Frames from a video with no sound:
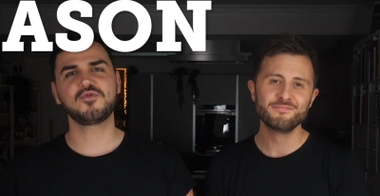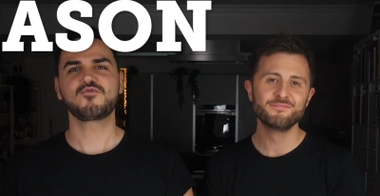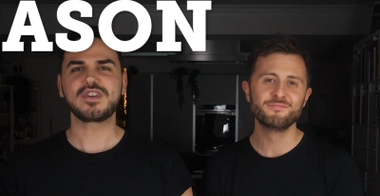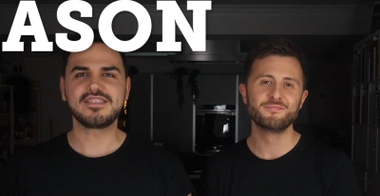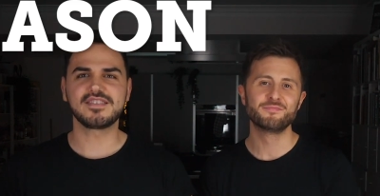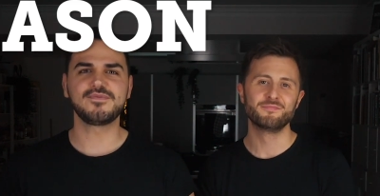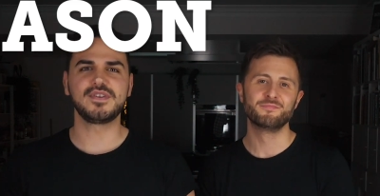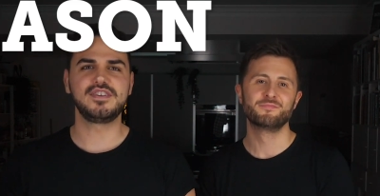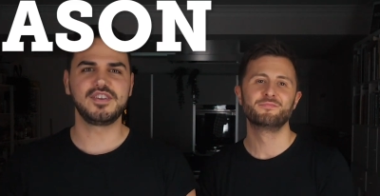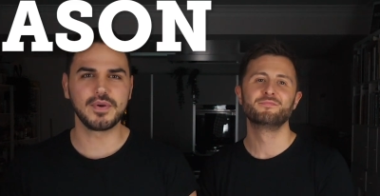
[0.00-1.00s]
Speaker 1: your reason for
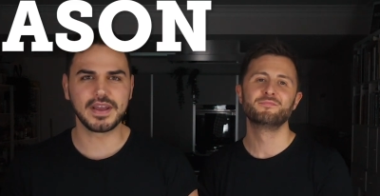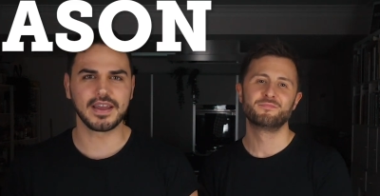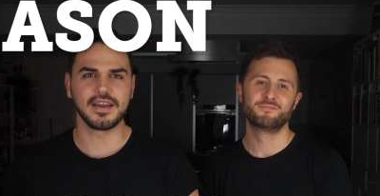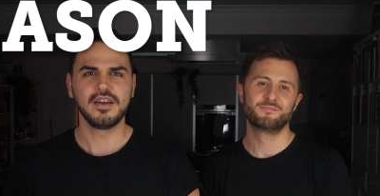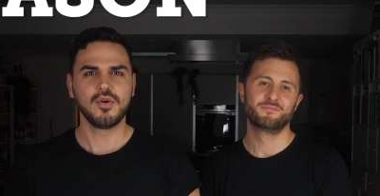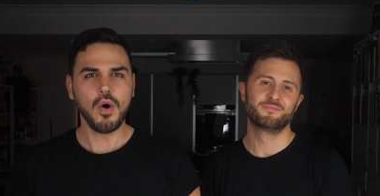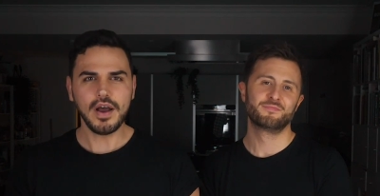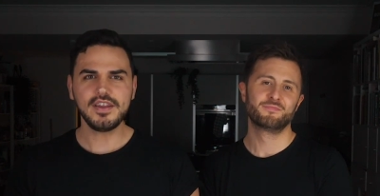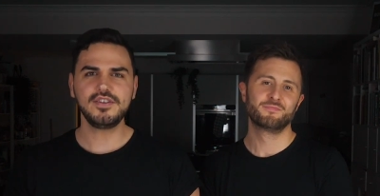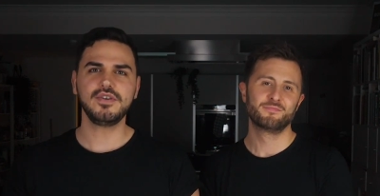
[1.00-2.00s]
doing it. Why
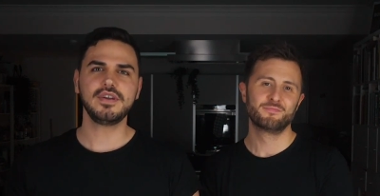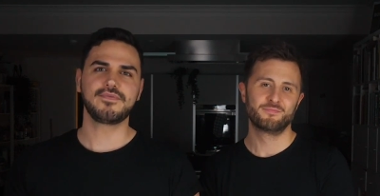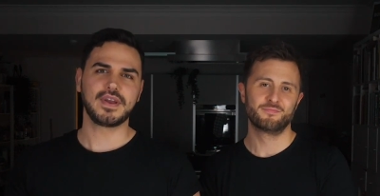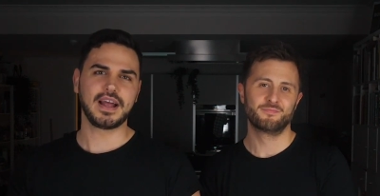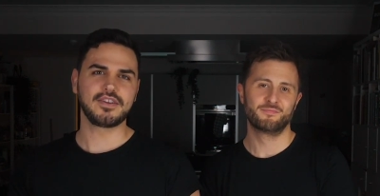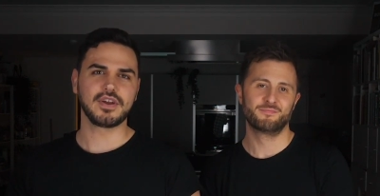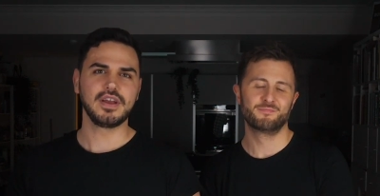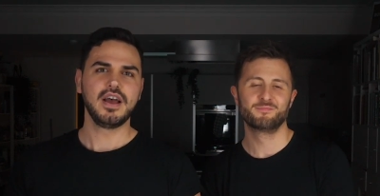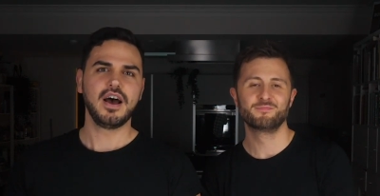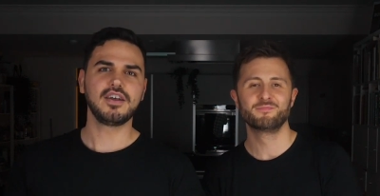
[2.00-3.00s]
are you doing veganuary?
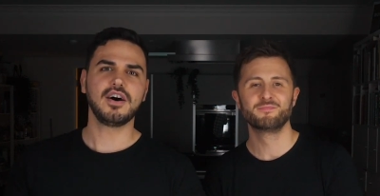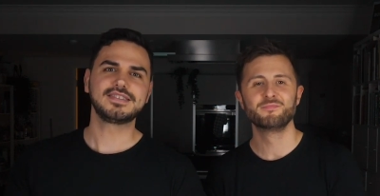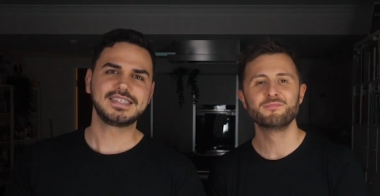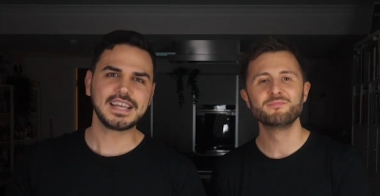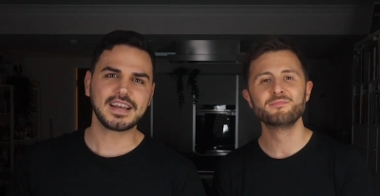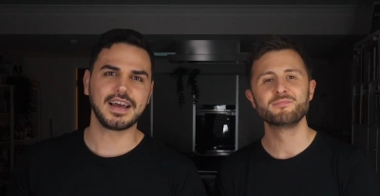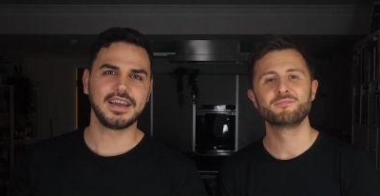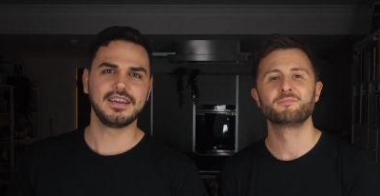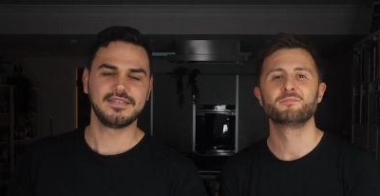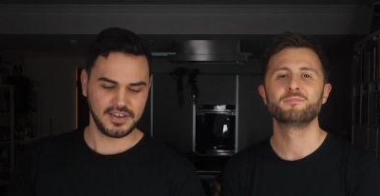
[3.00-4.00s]
And articulate
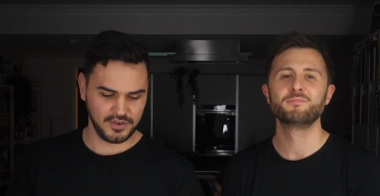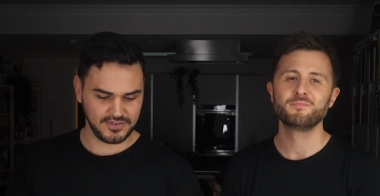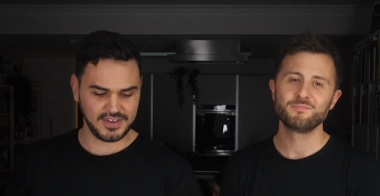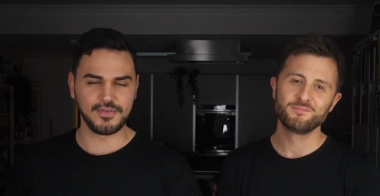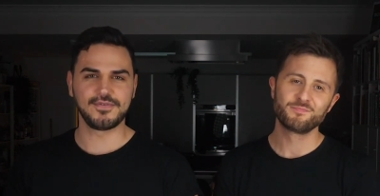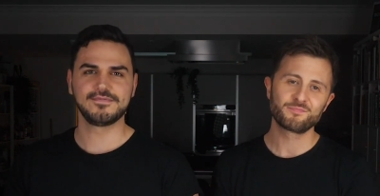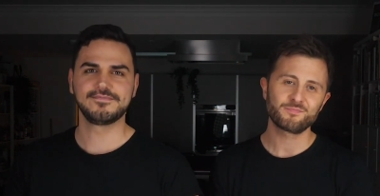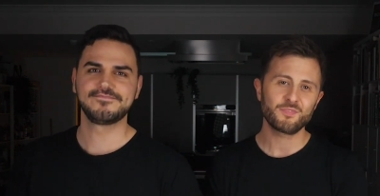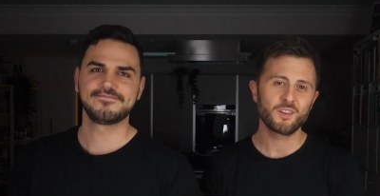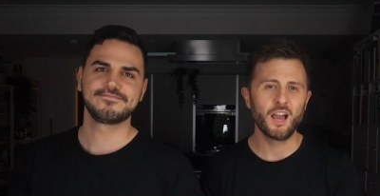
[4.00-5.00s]
it to yourself.
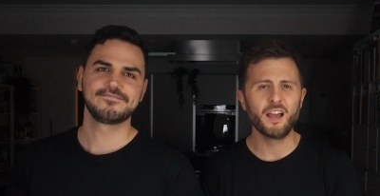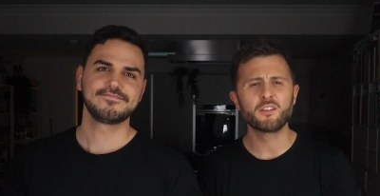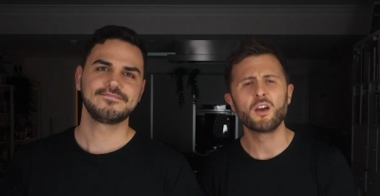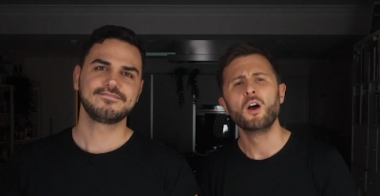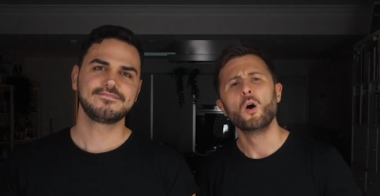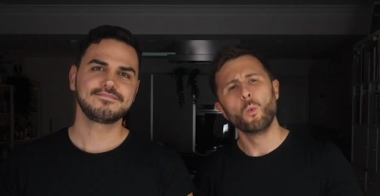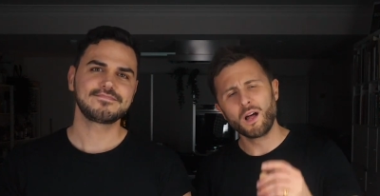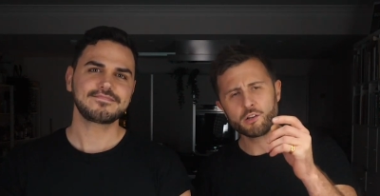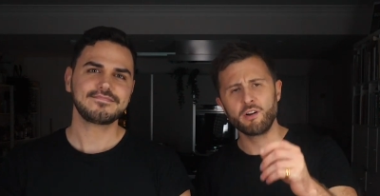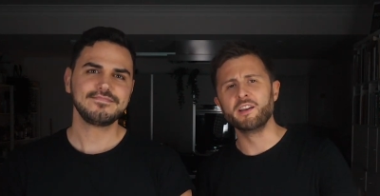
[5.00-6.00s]
And
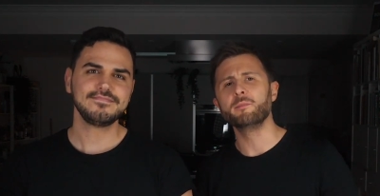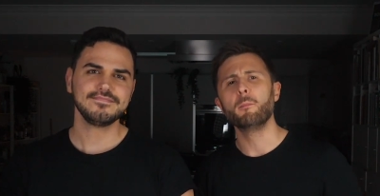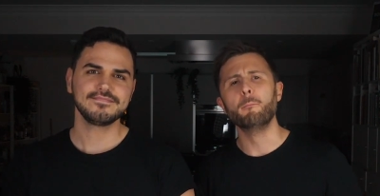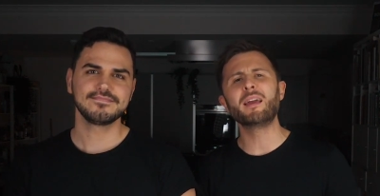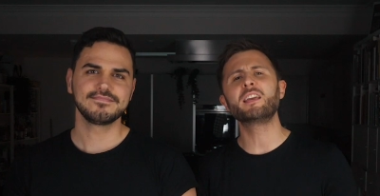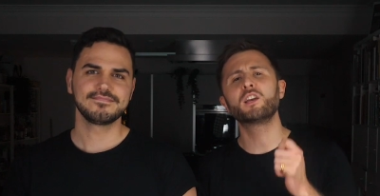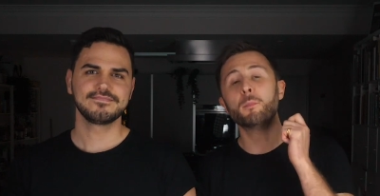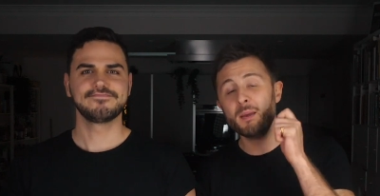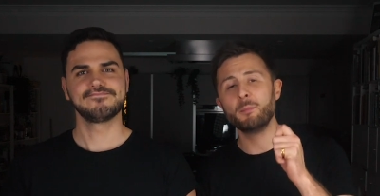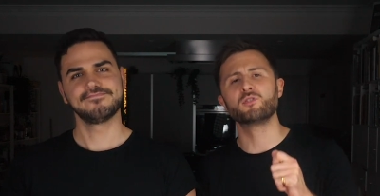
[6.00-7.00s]
Speaker 2: while you're at it, make a
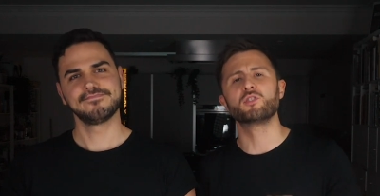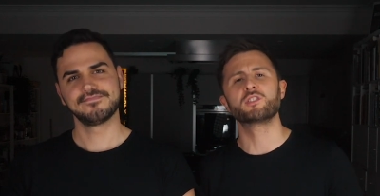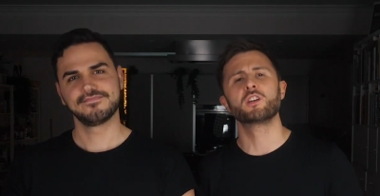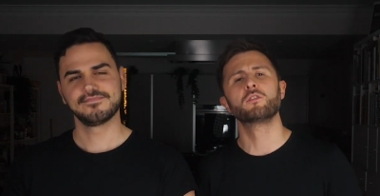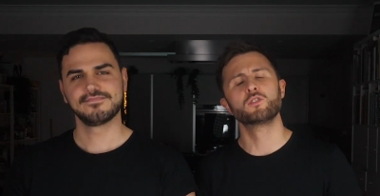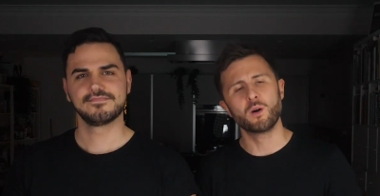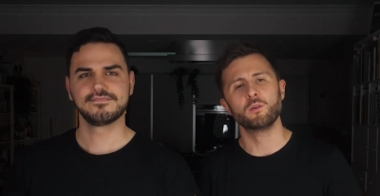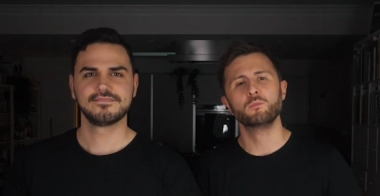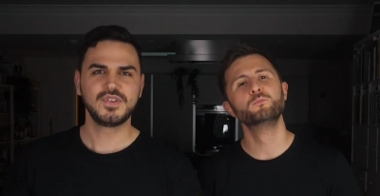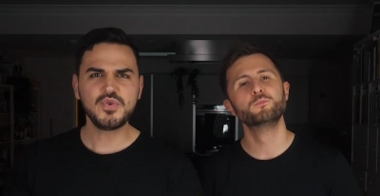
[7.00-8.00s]
commitment to yourself as
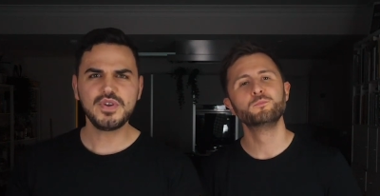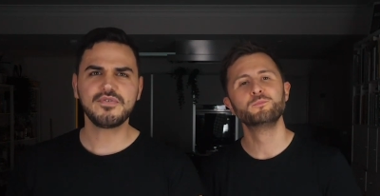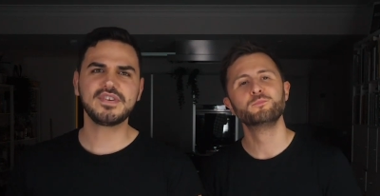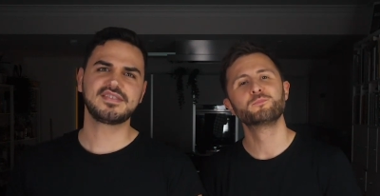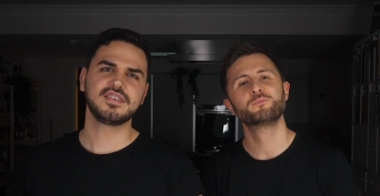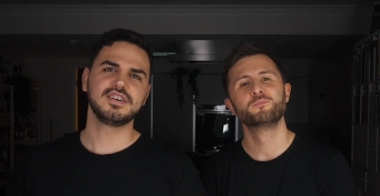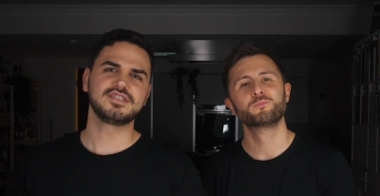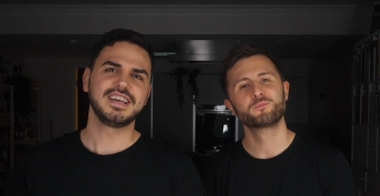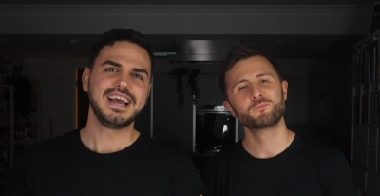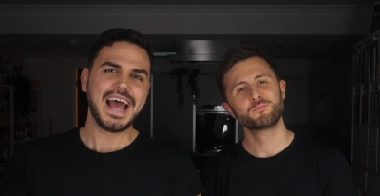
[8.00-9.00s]
well. Do your
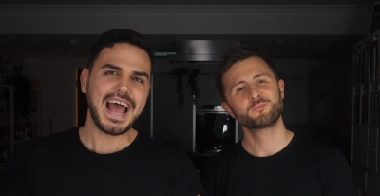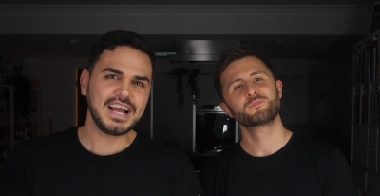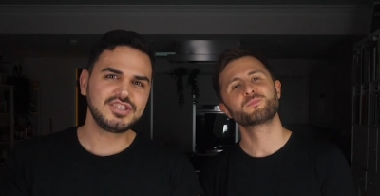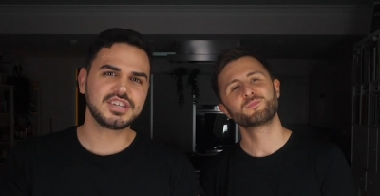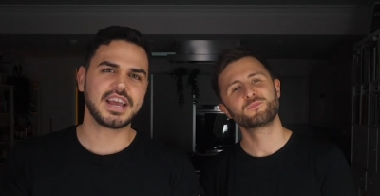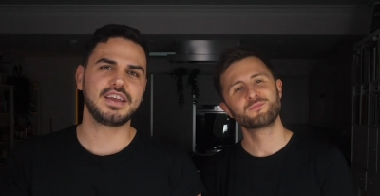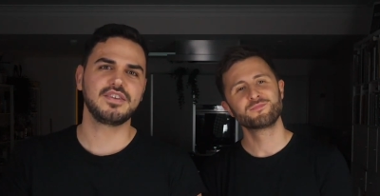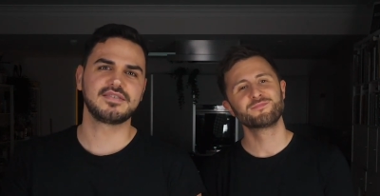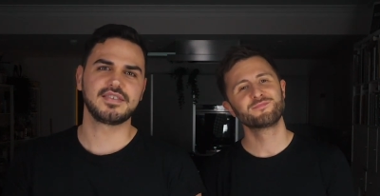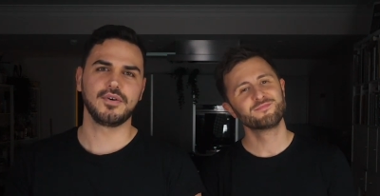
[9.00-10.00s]
research, educate
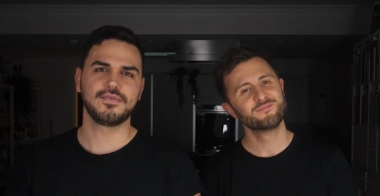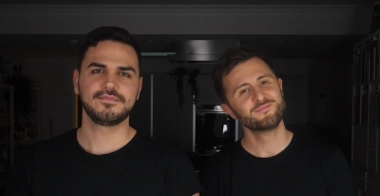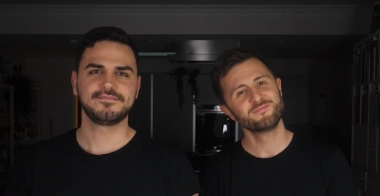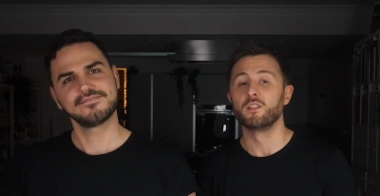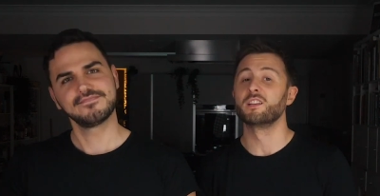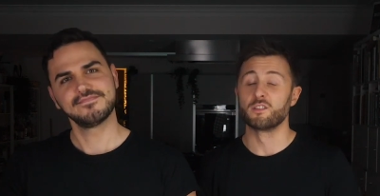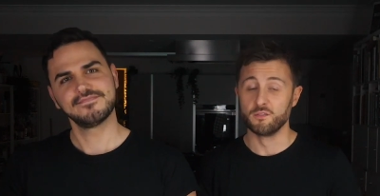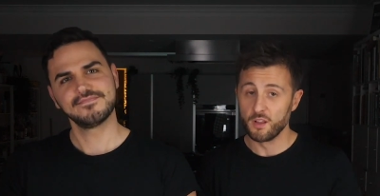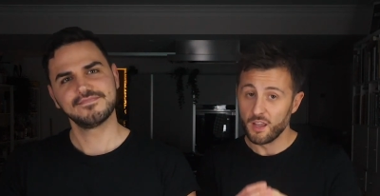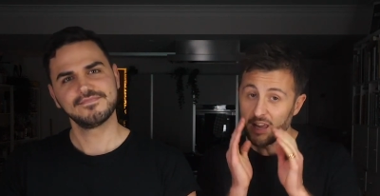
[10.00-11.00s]
yourself. Listen,
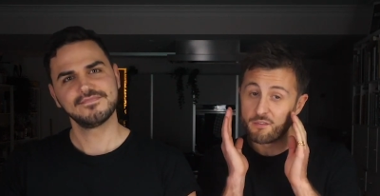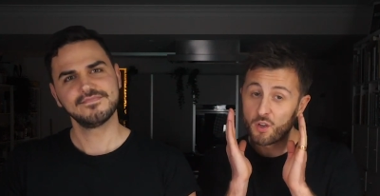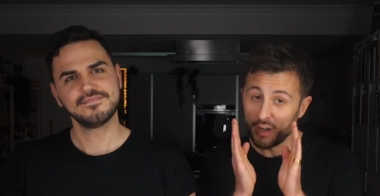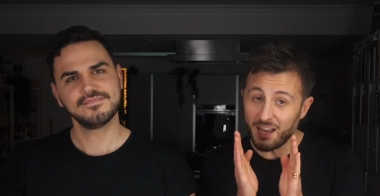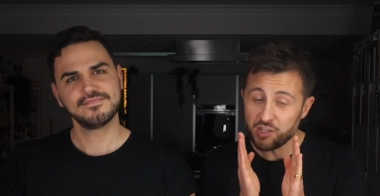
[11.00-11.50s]
if you're gonna